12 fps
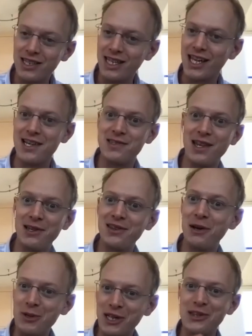case
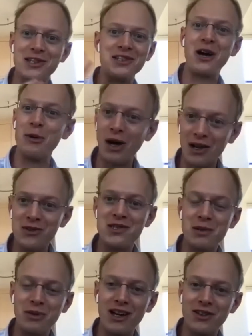that we get the entire monetary
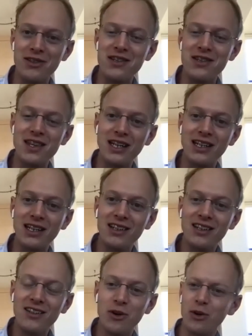supply on this thing,
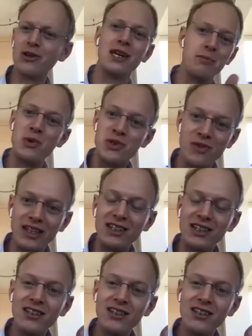or like most of it.